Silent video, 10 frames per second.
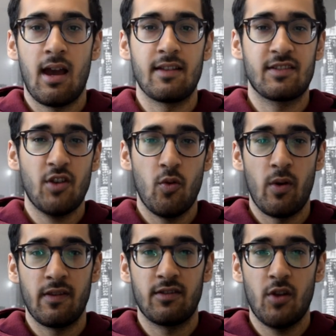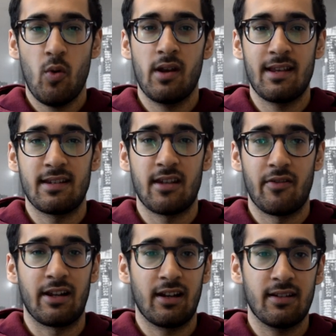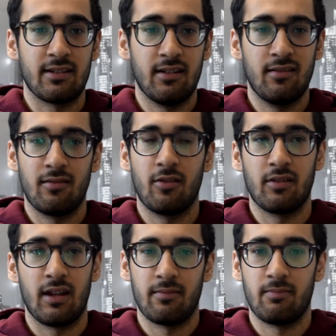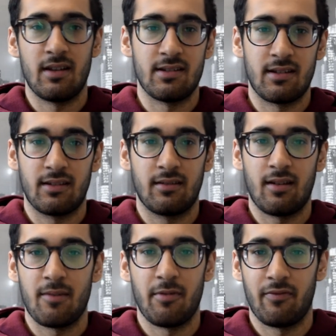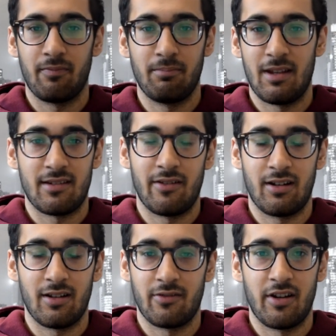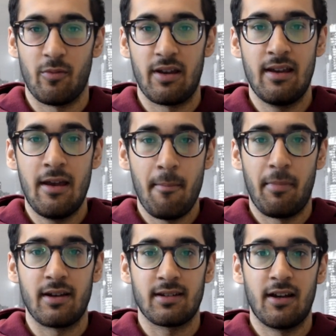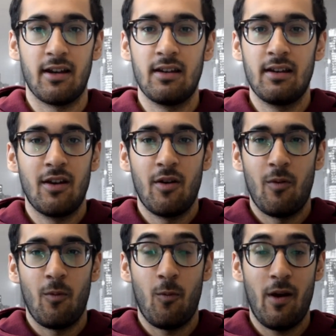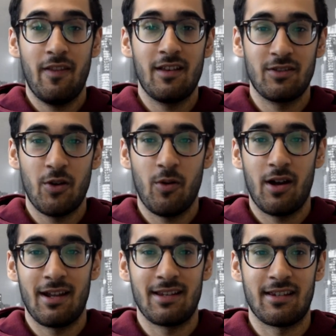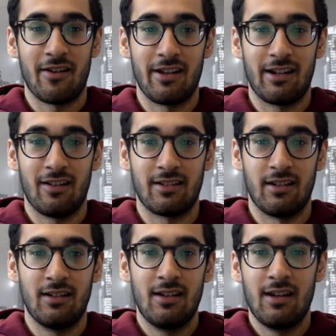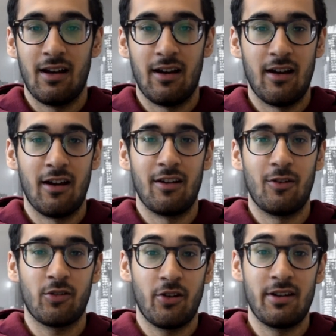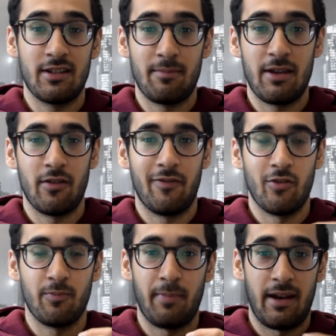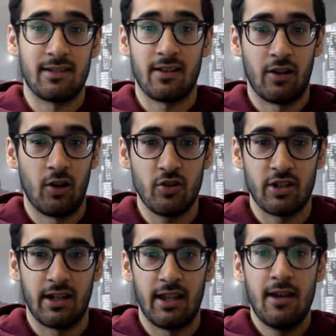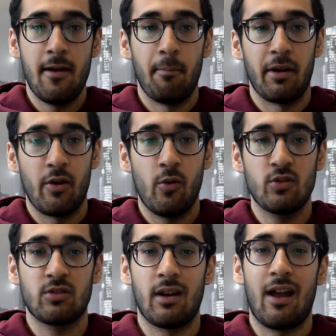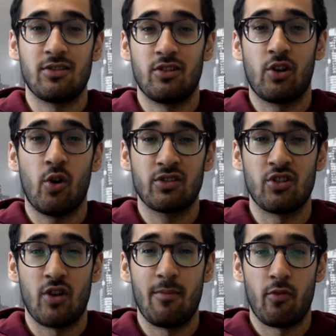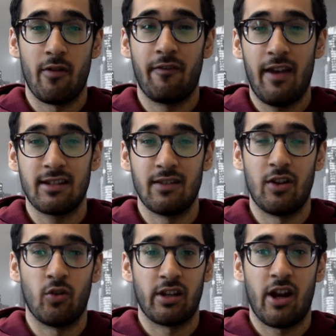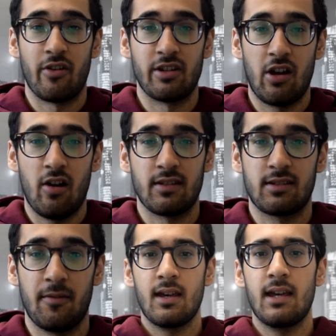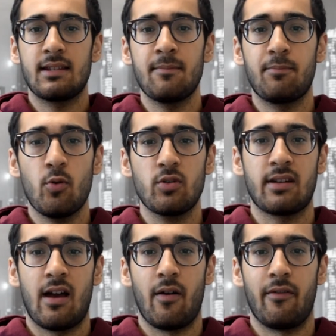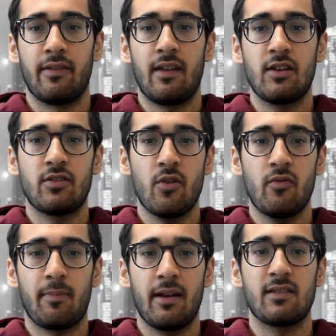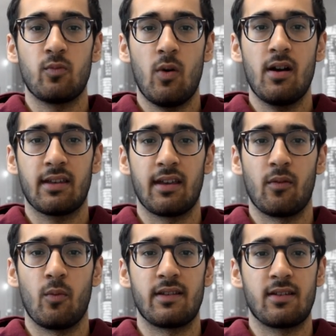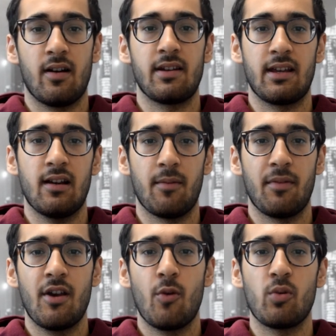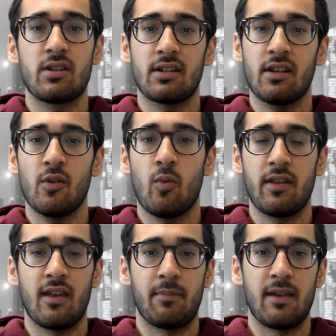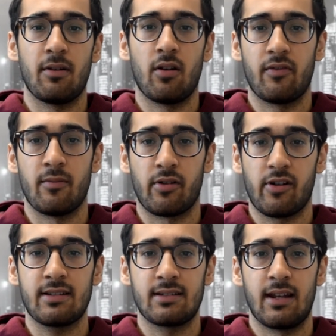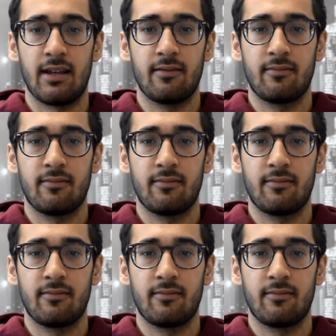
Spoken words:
And so when there's no unnecessary clutter, not that there's a type of necessary clutter anyway, but when there's no unnecessary clutter, not only does it make you feel better psychologically, but it also allows you to concentrate more effectively on the current task. It's important, however, that you don't replace working with tidying up, which is another way that people often procrastinate.